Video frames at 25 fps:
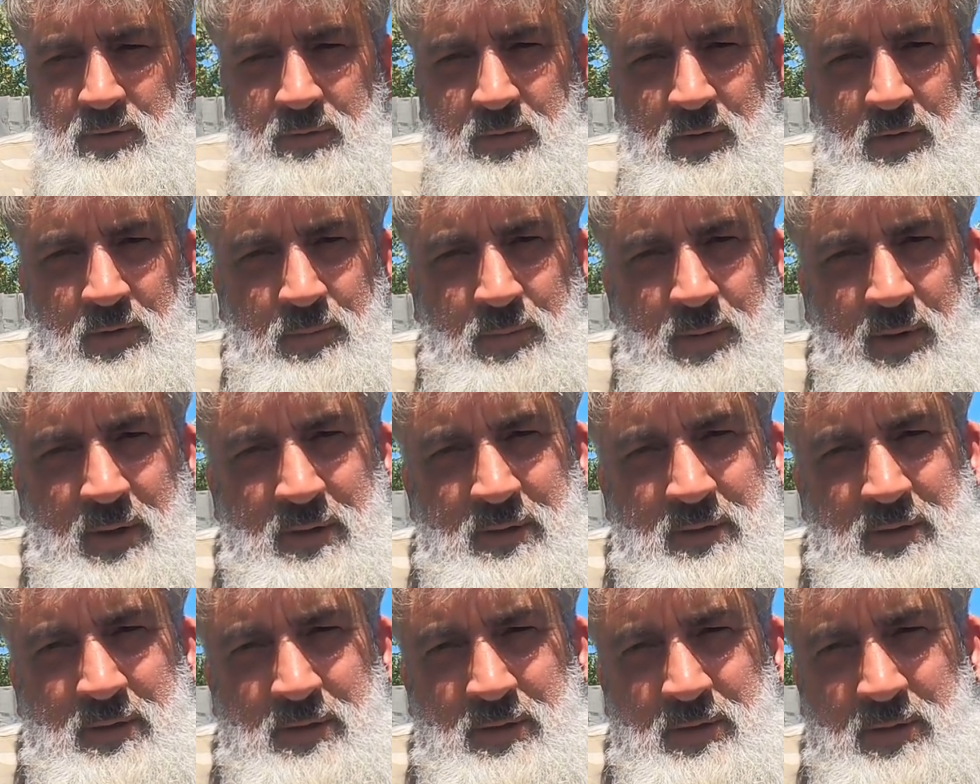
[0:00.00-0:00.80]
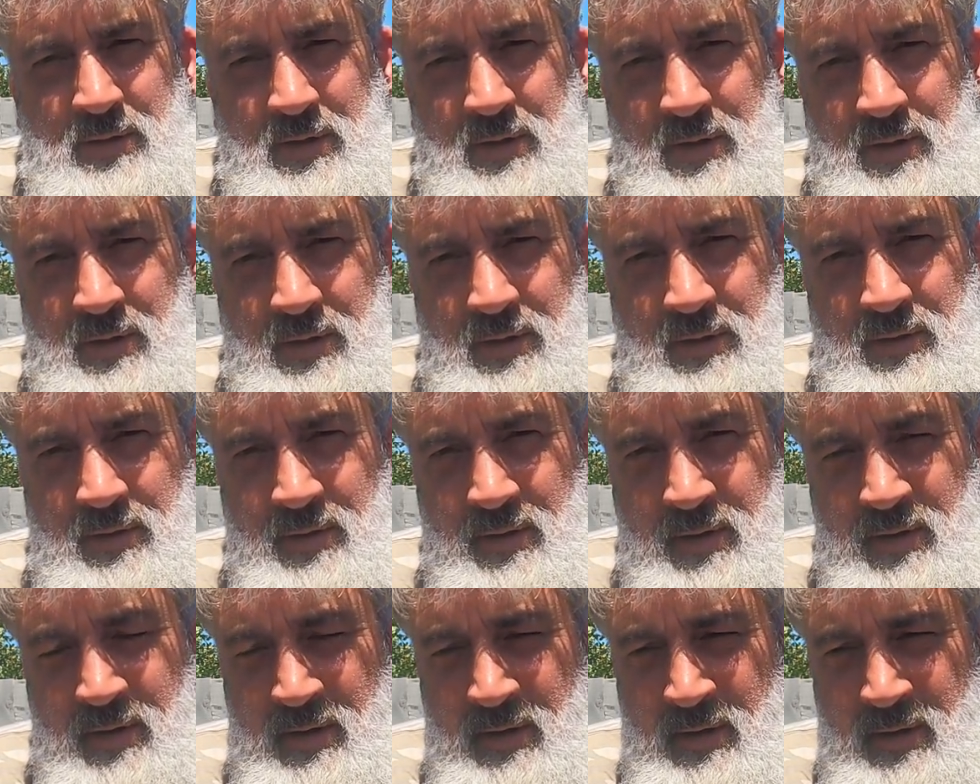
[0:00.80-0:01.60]
of other places you can
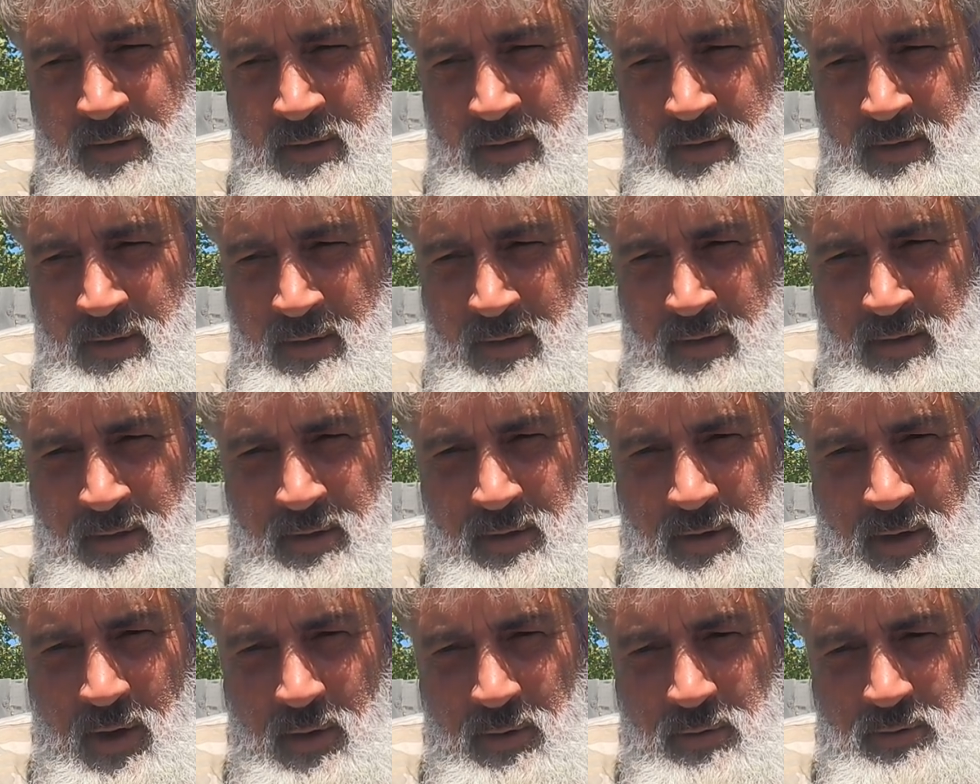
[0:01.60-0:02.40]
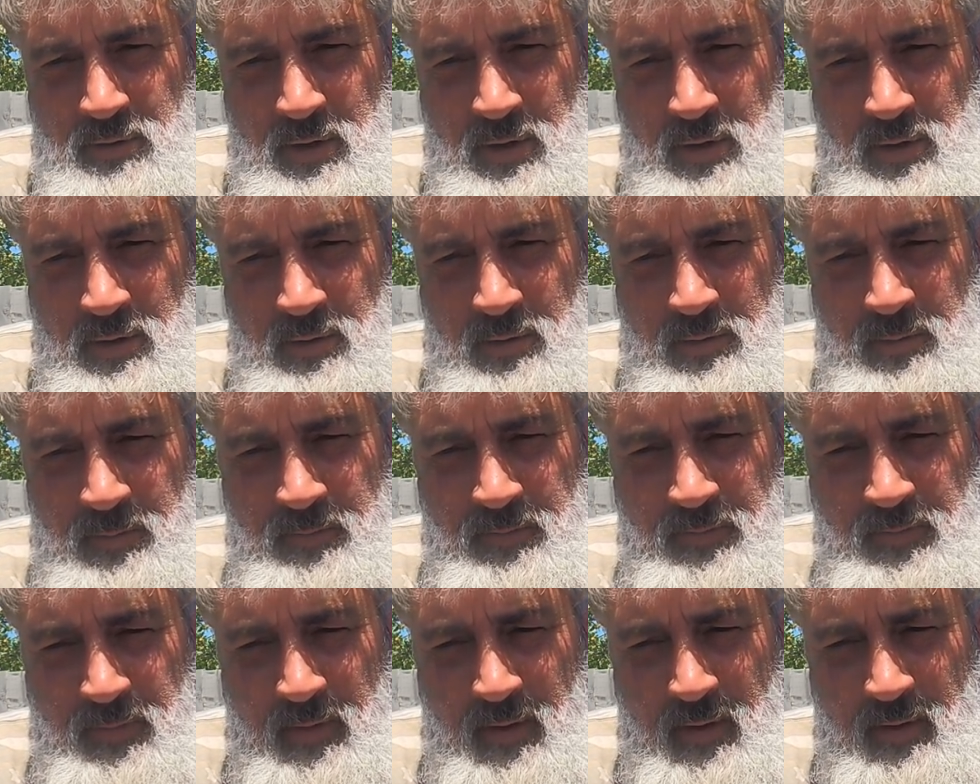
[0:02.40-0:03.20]
go to.
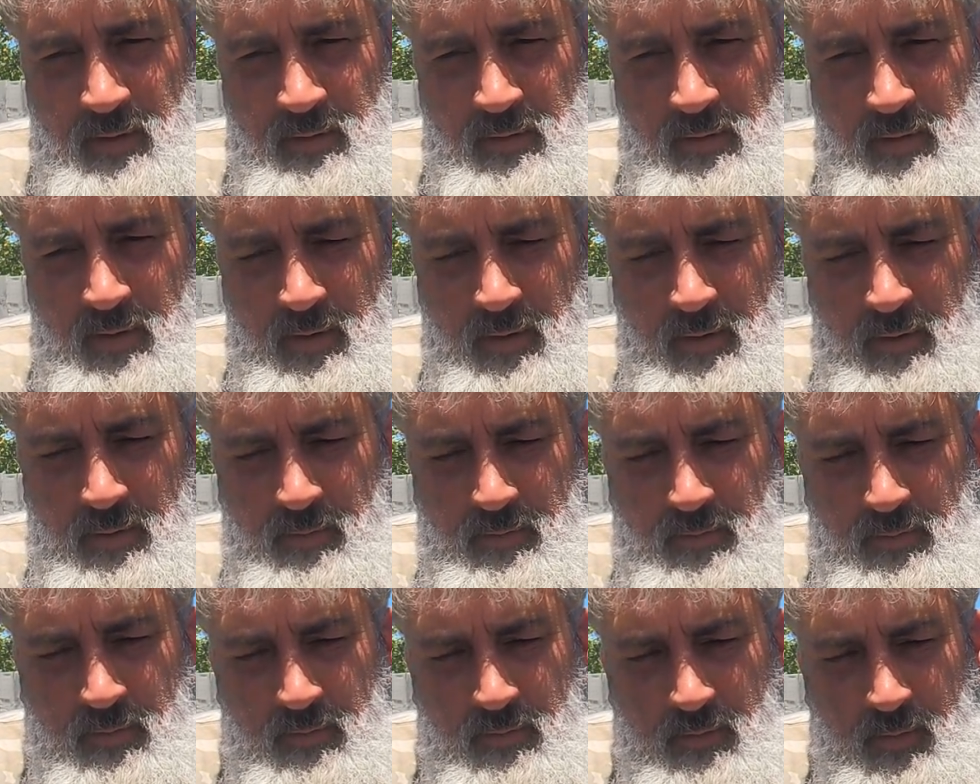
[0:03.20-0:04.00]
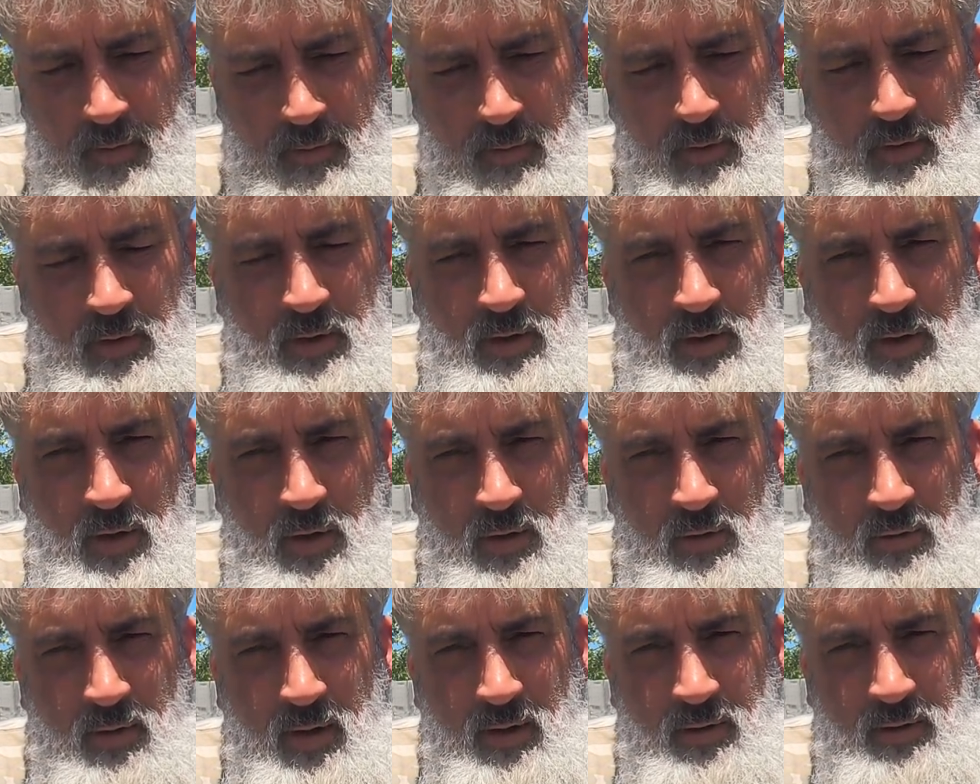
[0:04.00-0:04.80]
So I'm going to go
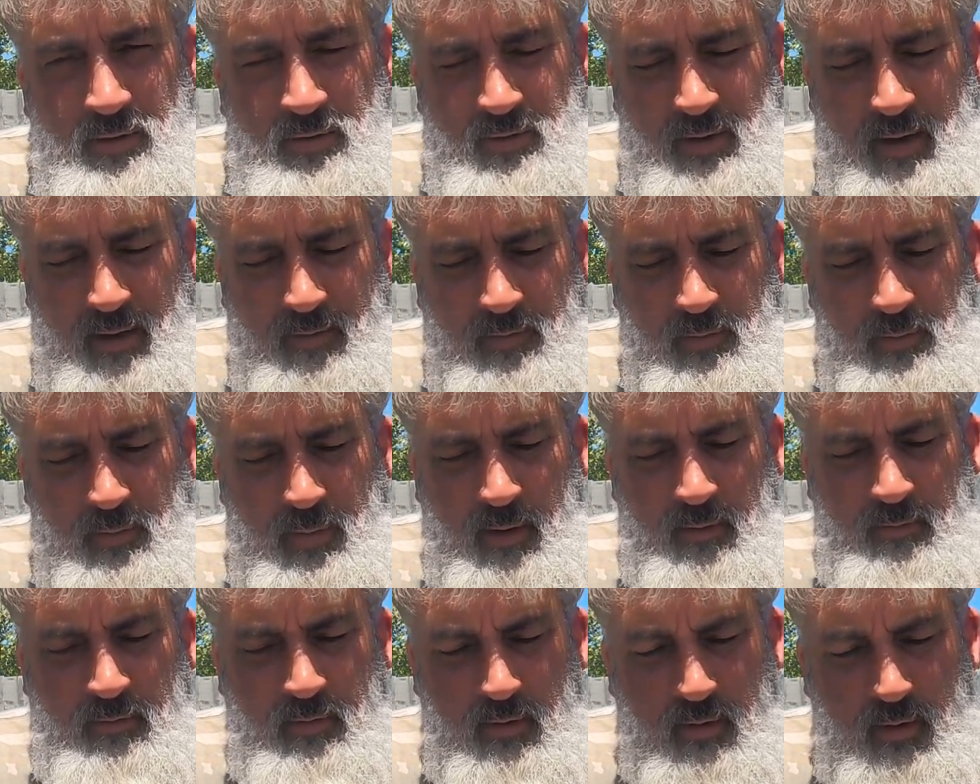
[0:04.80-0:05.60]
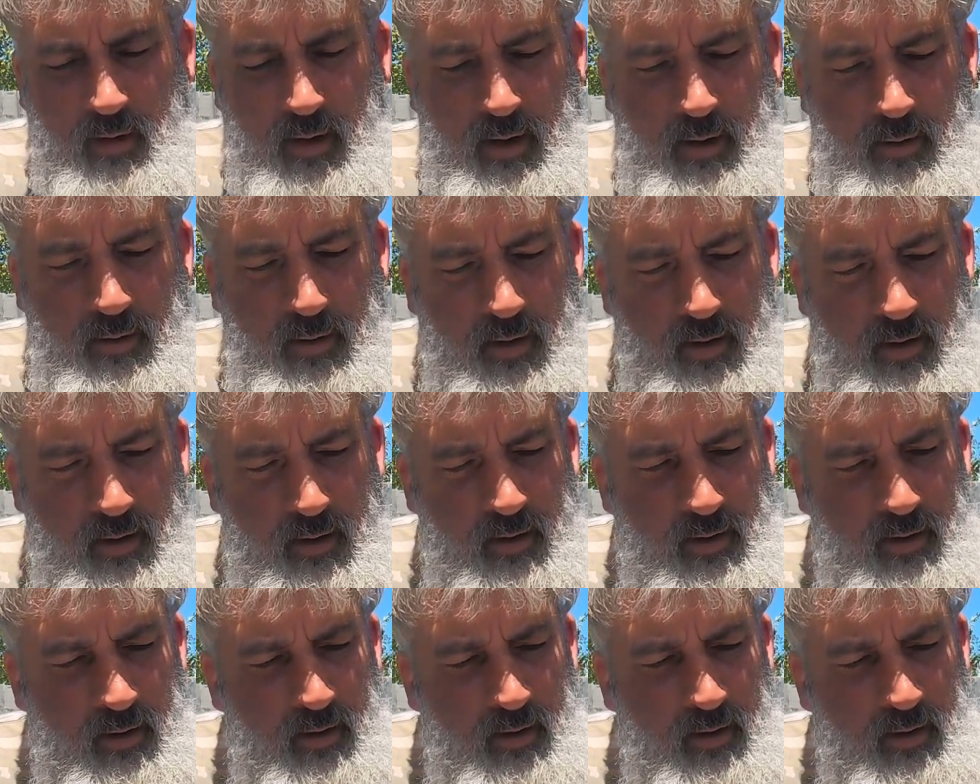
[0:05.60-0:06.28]
around the Sanford Peveril area.